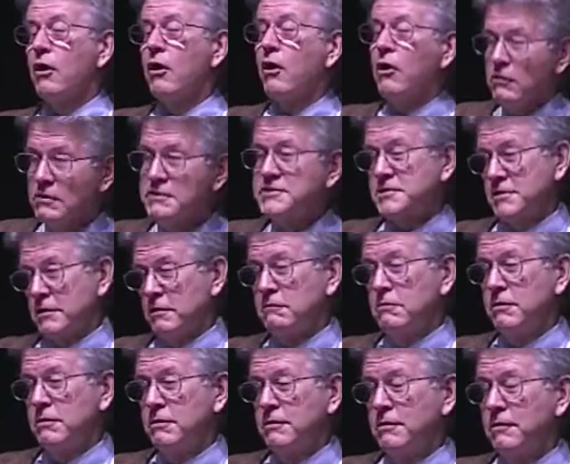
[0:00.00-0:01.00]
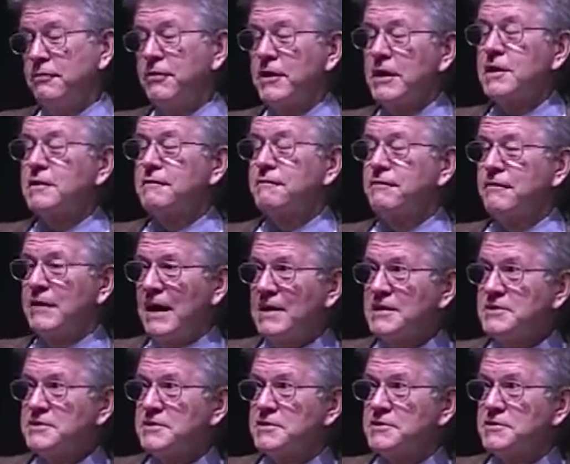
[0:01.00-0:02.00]
Also, think of
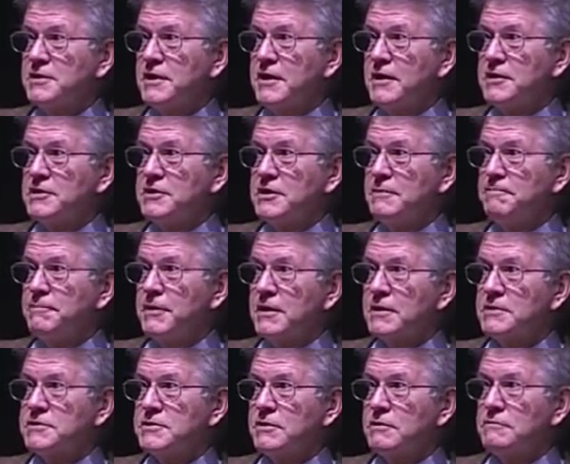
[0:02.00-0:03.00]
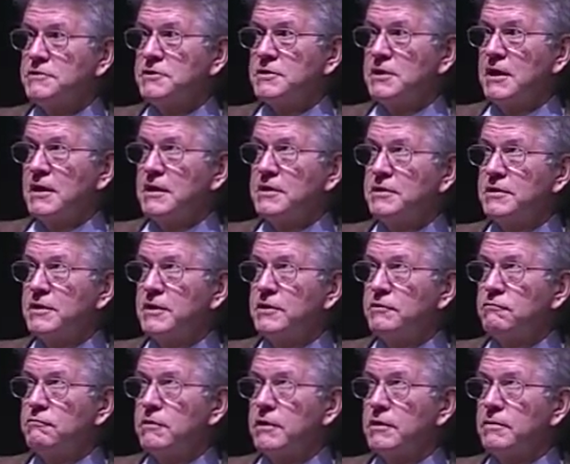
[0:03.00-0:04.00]
that society being
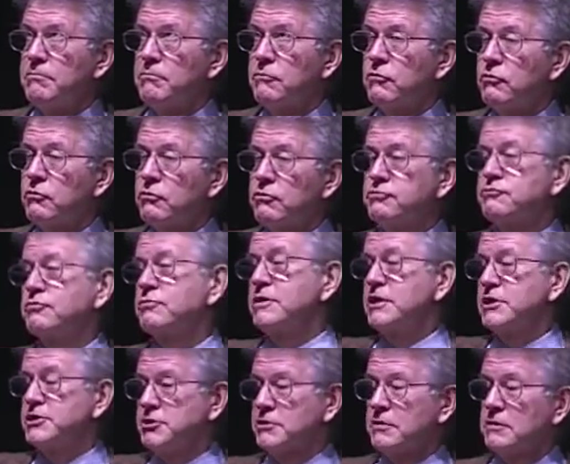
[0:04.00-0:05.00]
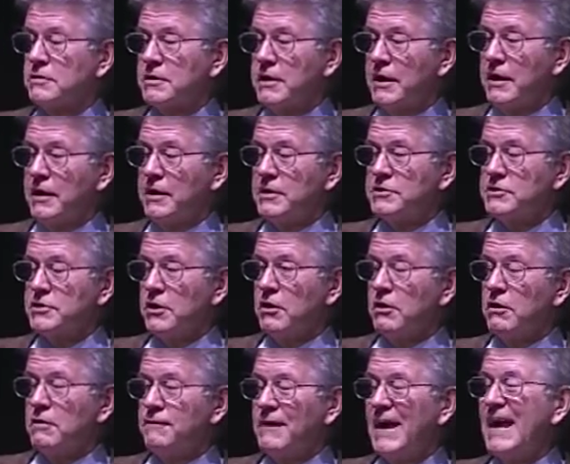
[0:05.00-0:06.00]
associated with more traditional kinds
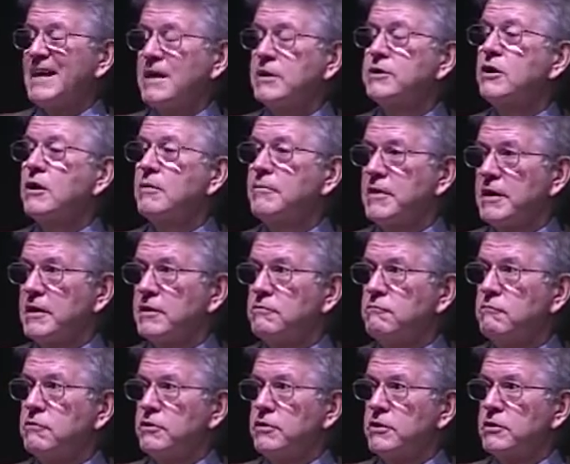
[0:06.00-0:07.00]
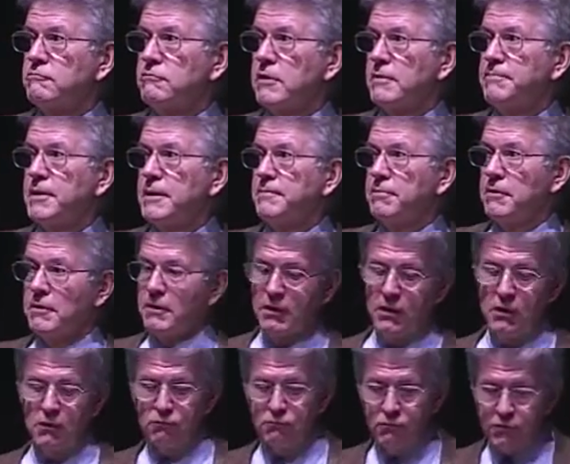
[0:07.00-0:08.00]
of economic work, where people
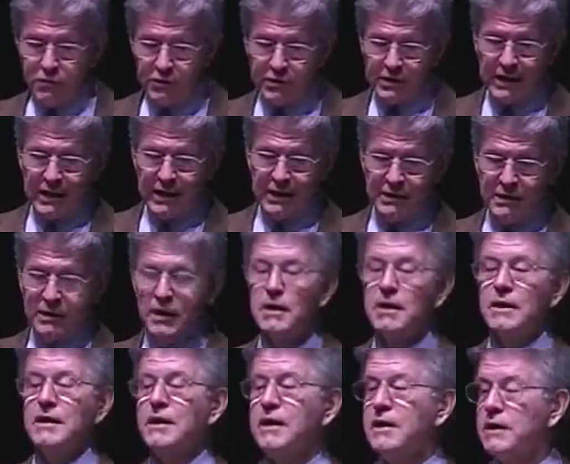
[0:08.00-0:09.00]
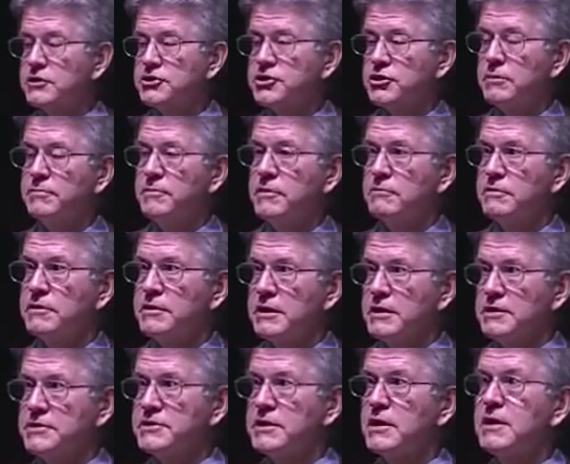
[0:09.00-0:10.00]
work in large
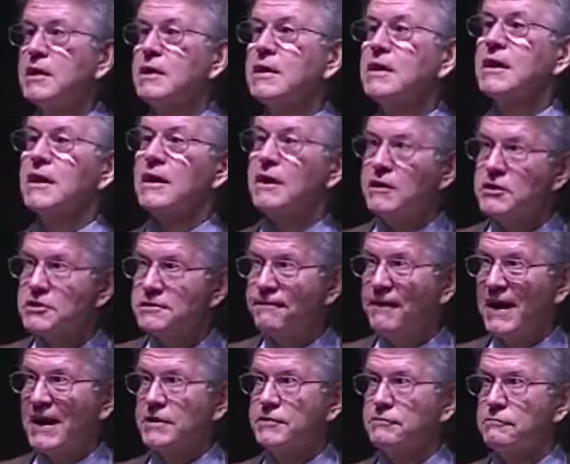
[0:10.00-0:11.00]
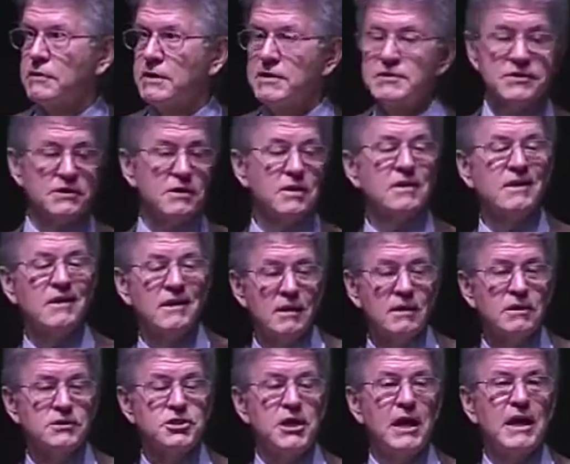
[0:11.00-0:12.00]
communities, large factories,
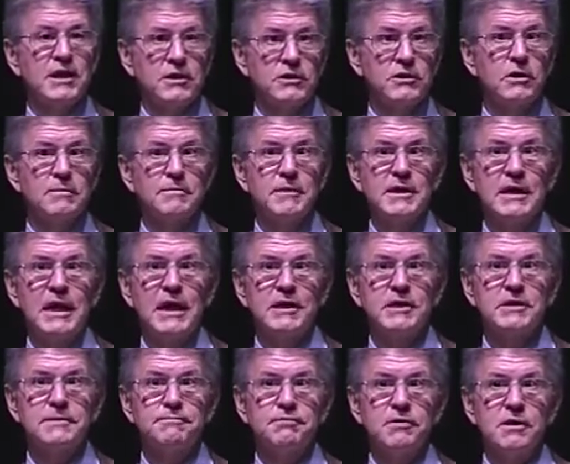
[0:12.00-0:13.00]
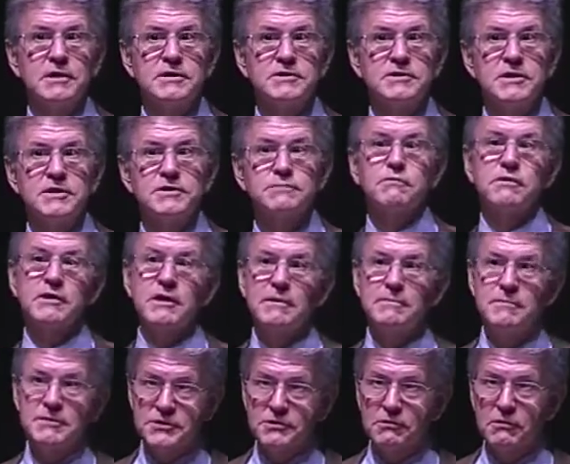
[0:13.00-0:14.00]
large economic enterprises. What I'm
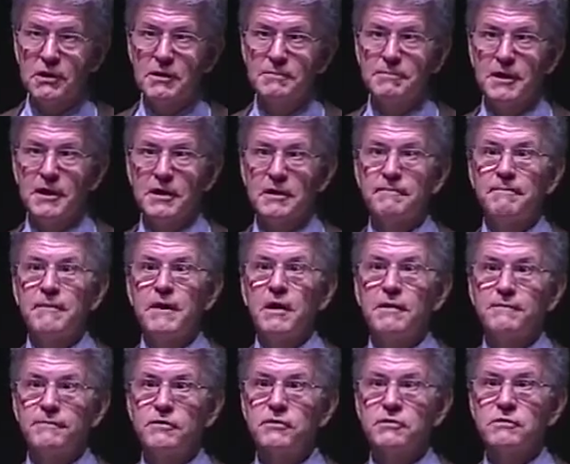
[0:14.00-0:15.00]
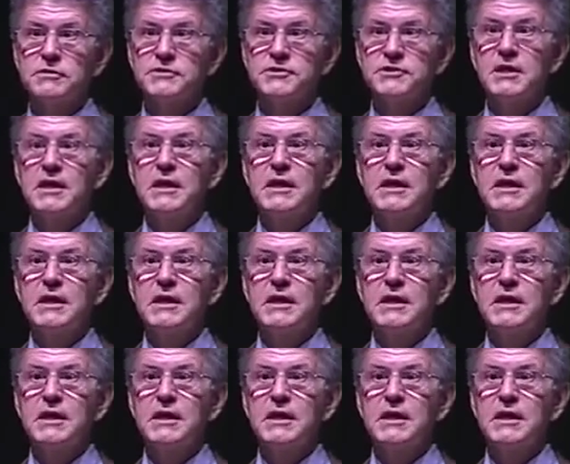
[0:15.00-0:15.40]
describing, of course,